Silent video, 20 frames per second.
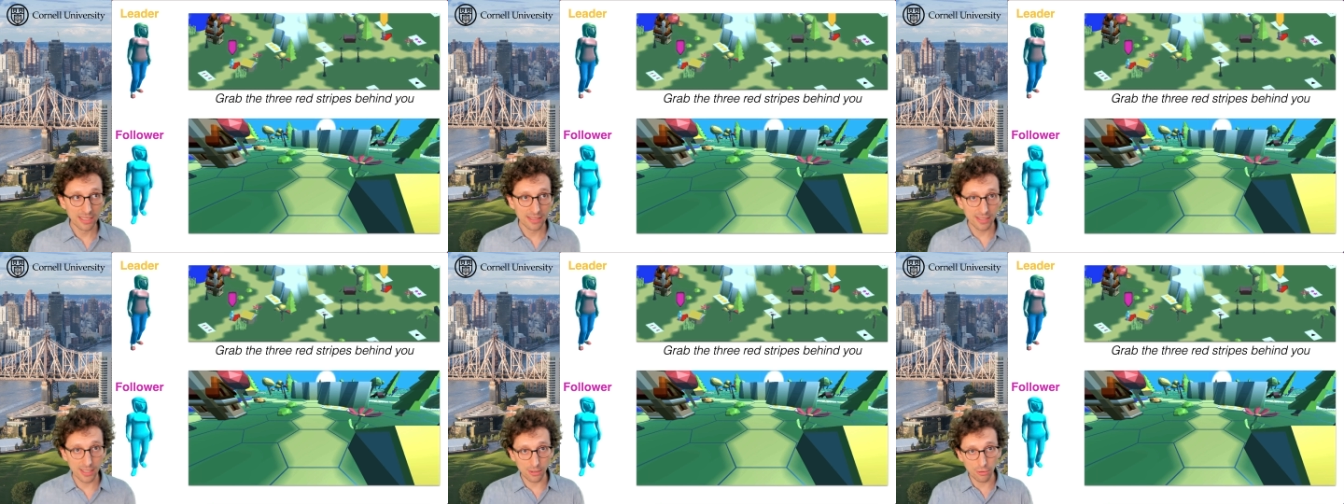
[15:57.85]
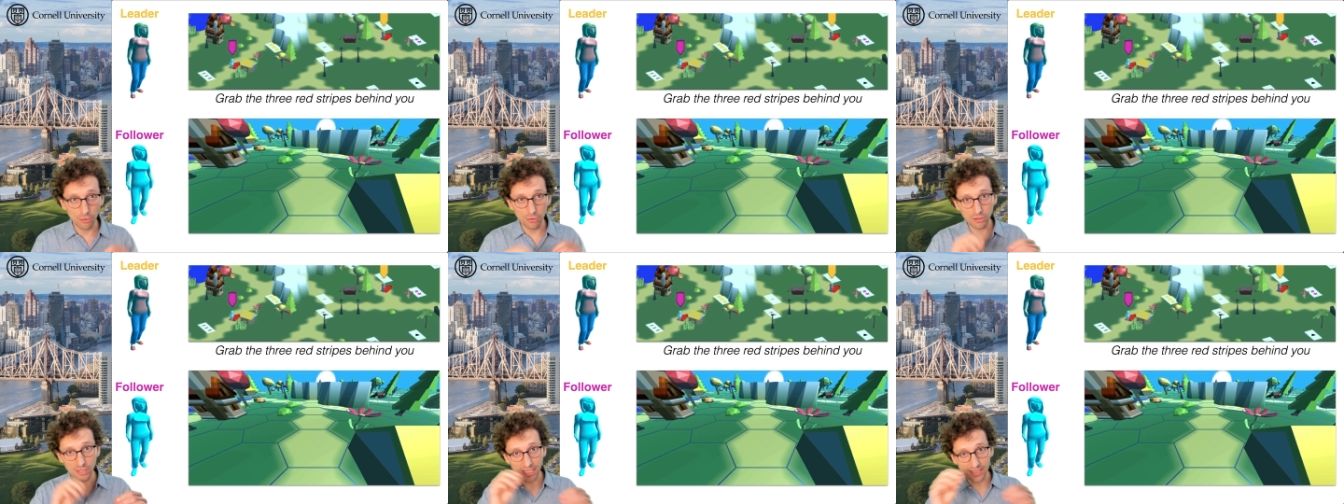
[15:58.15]
they're
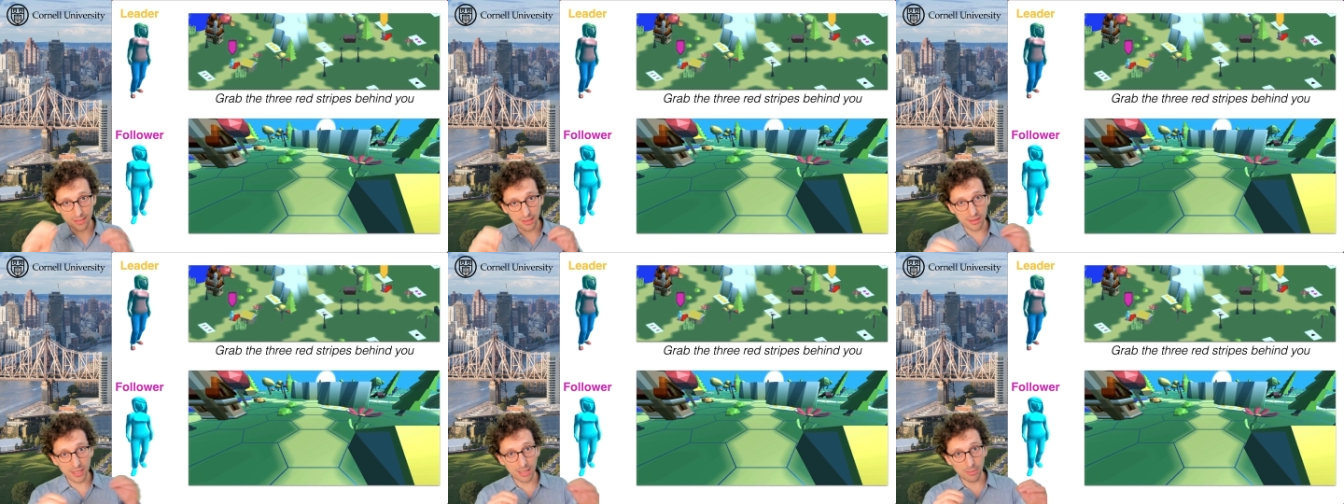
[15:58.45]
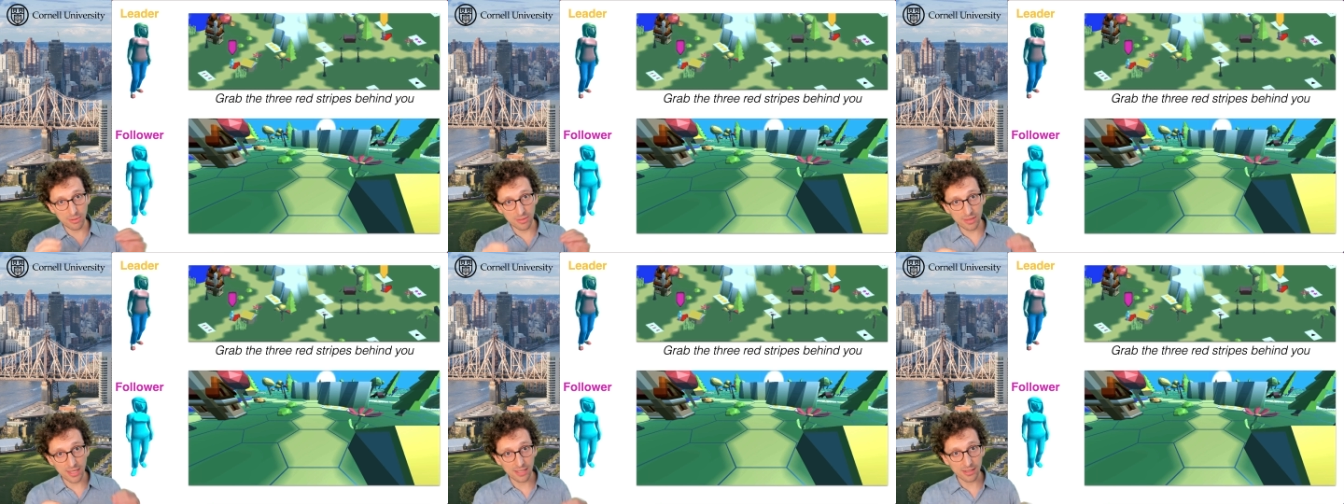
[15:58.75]
going to collect the
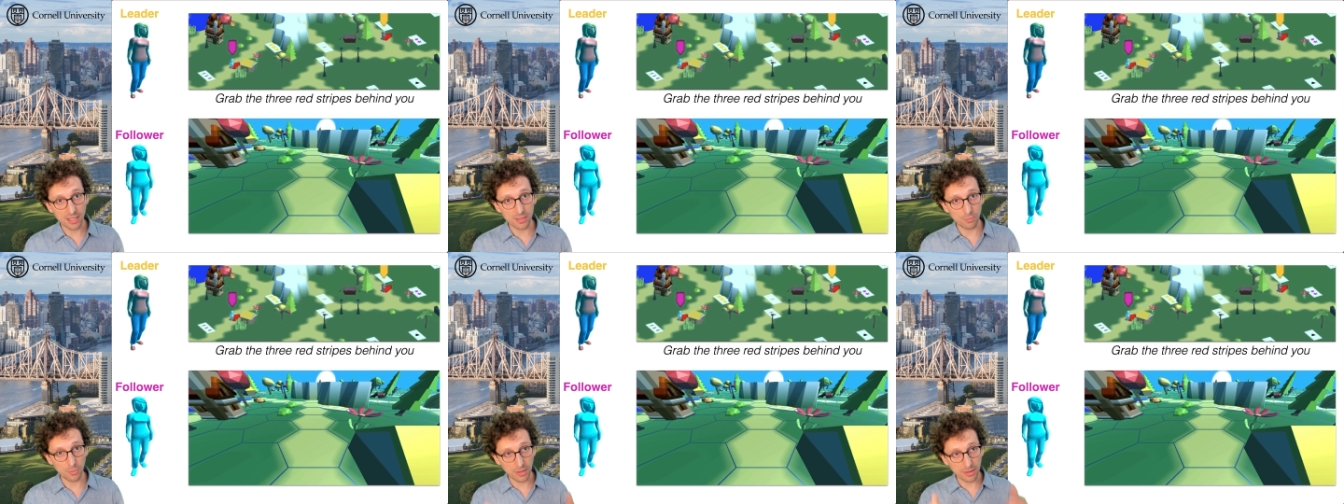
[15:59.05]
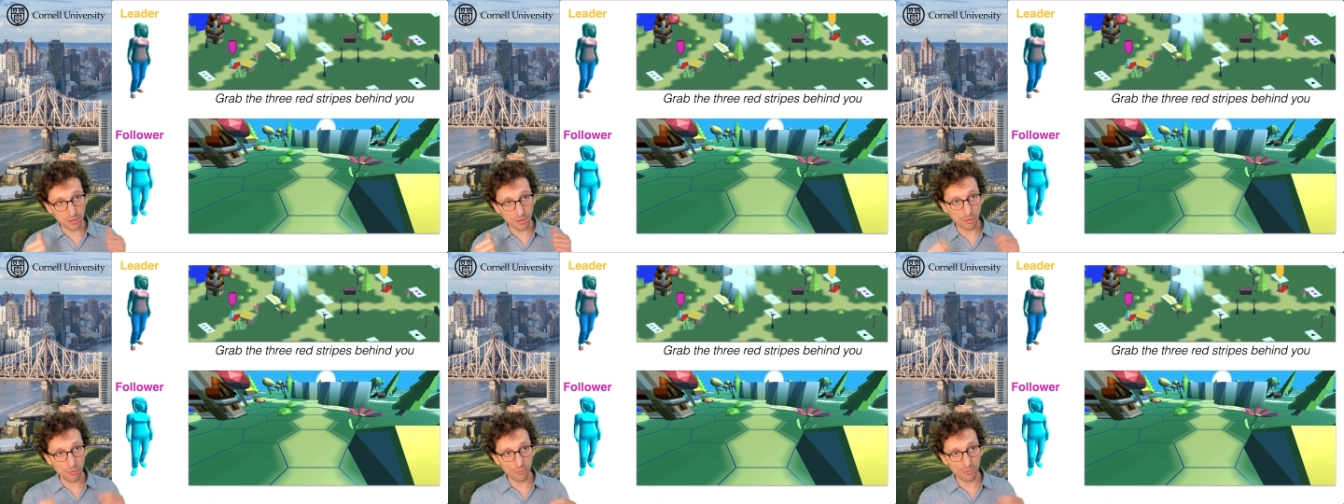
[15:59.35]
same set that we
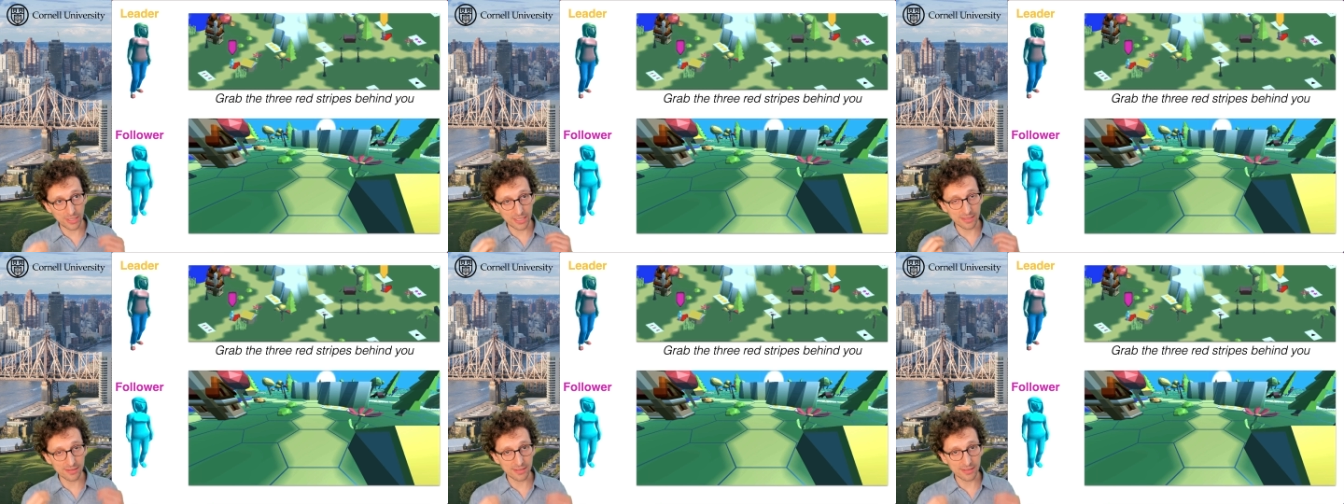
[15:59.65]
saw in